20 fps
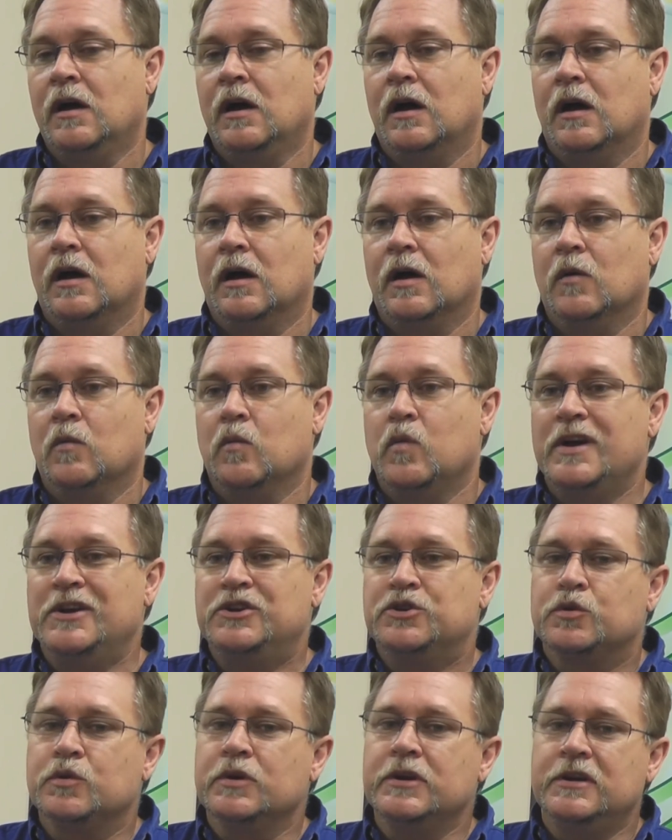Uh, we
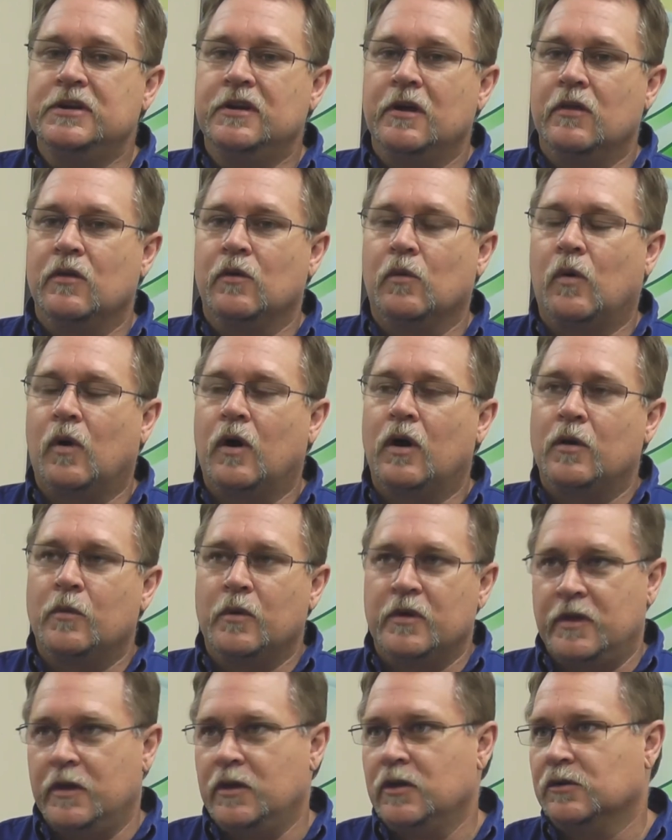treat the water
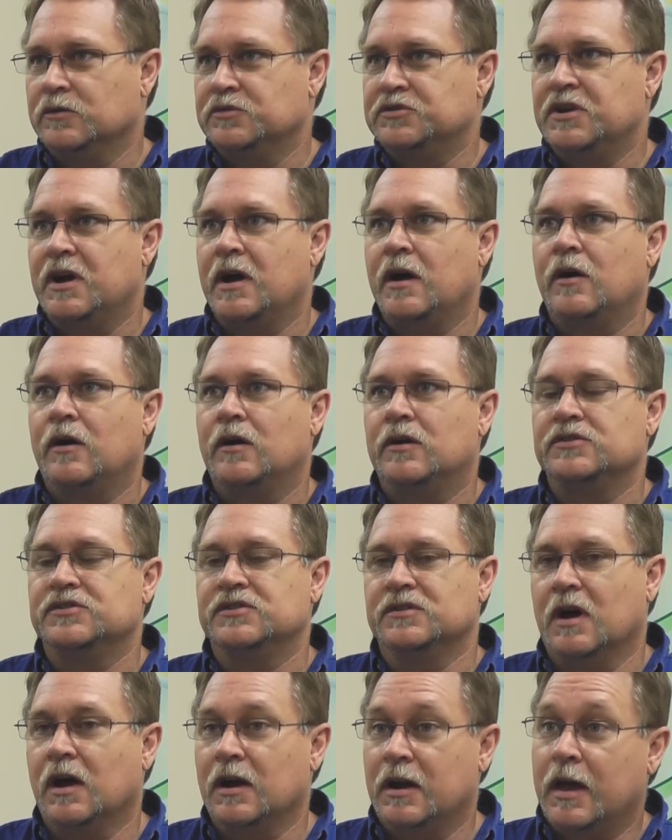within those
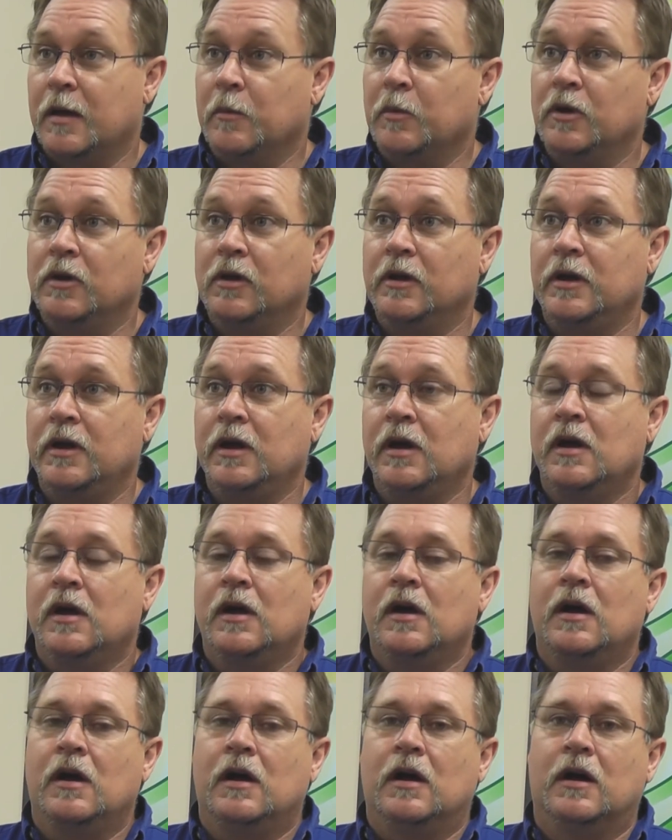towers non-chemically
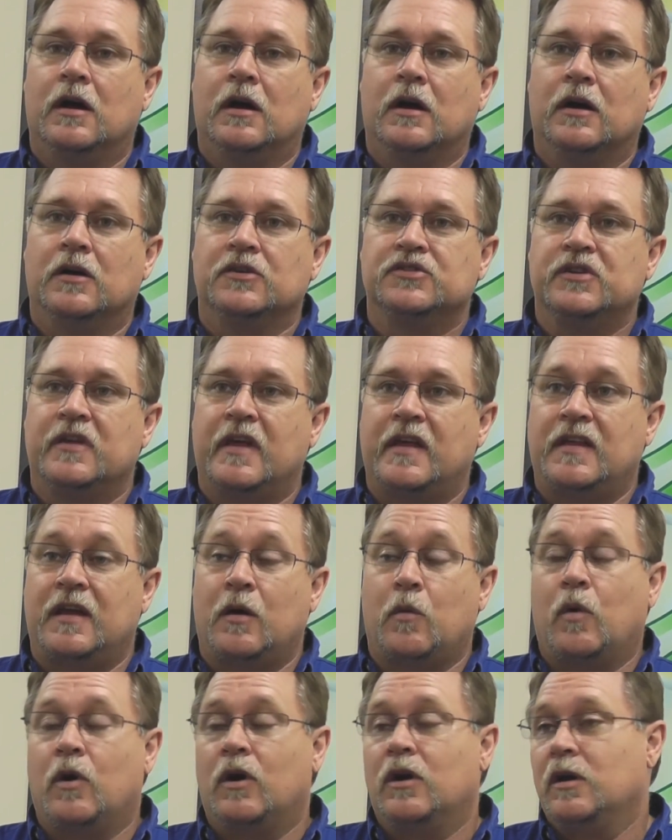uh, so that
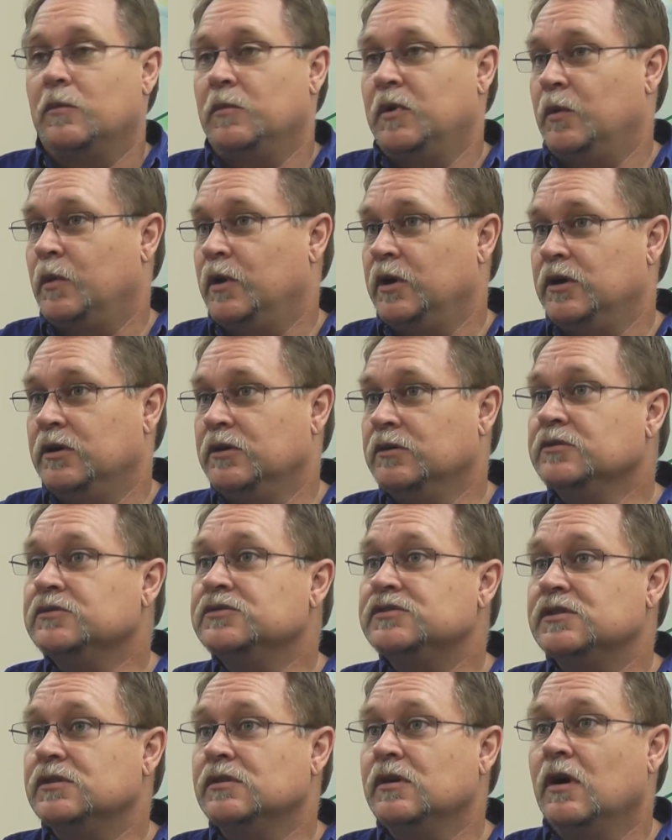that water can be
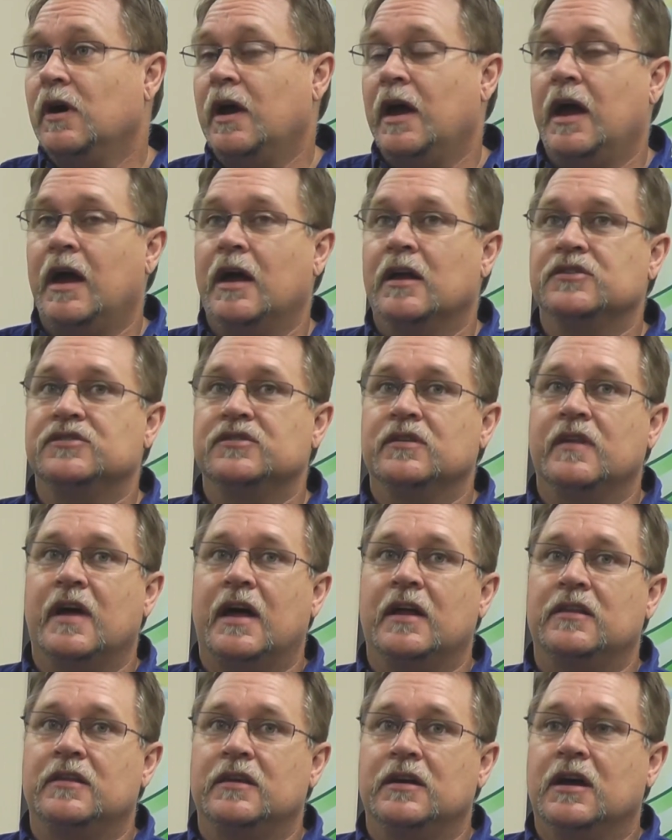reused and so
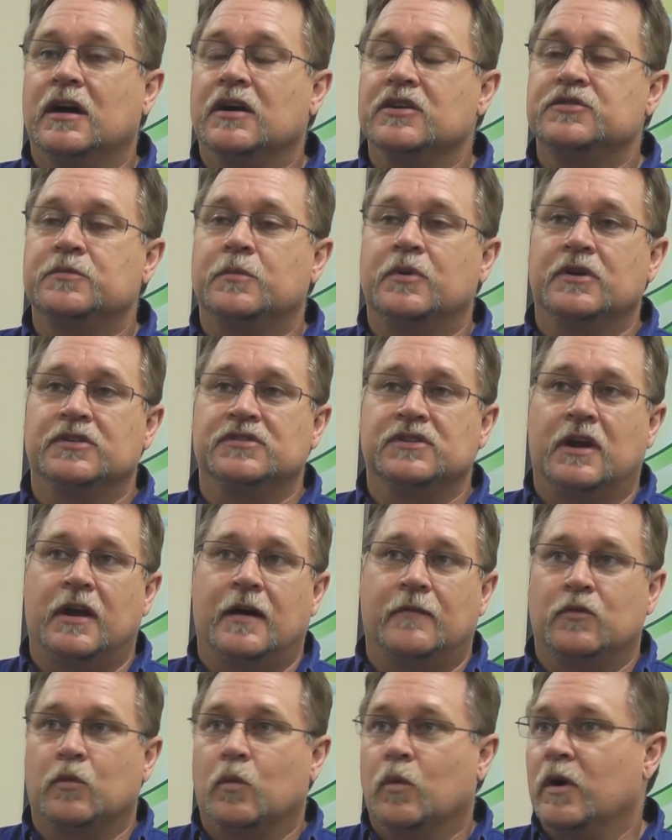that the customer does not
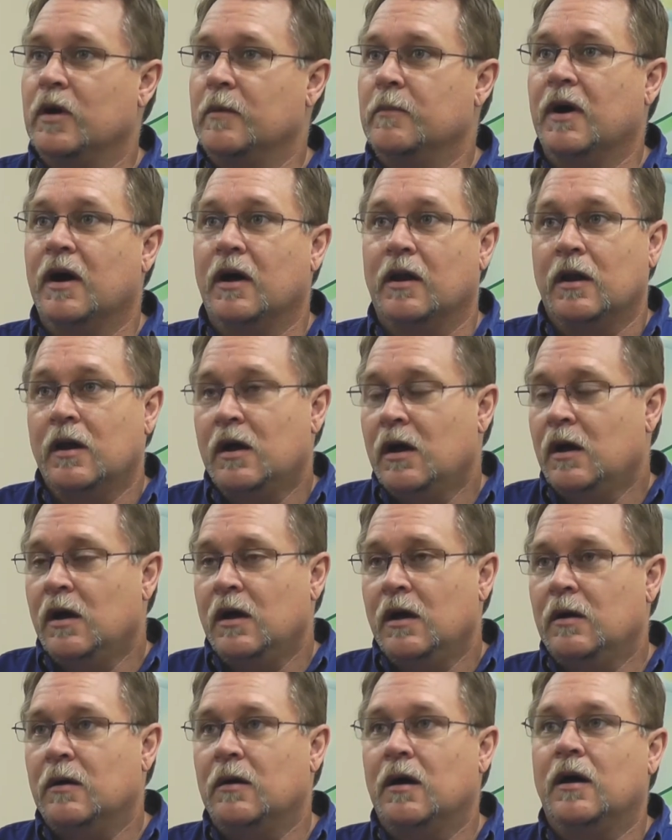have to worry about
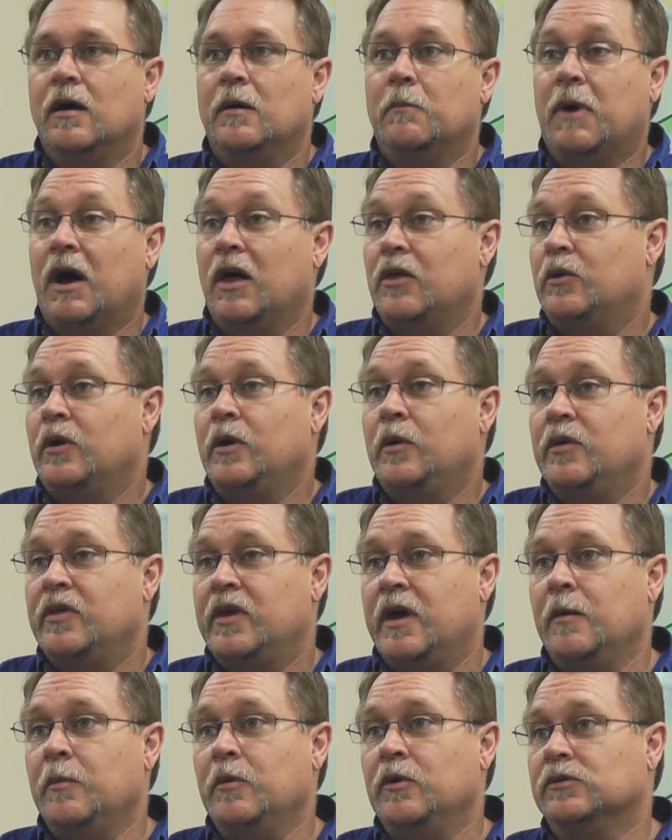uh, bothering
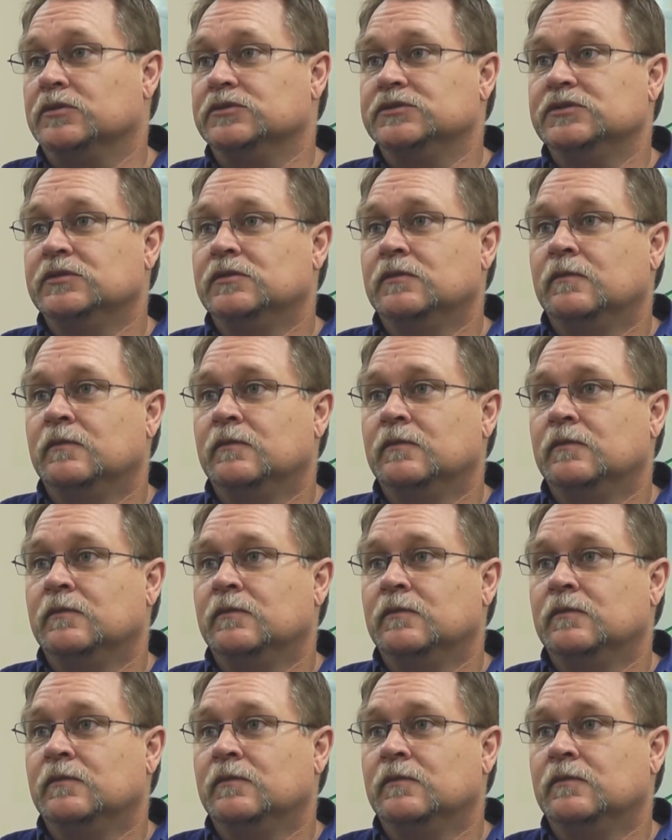with chemicals.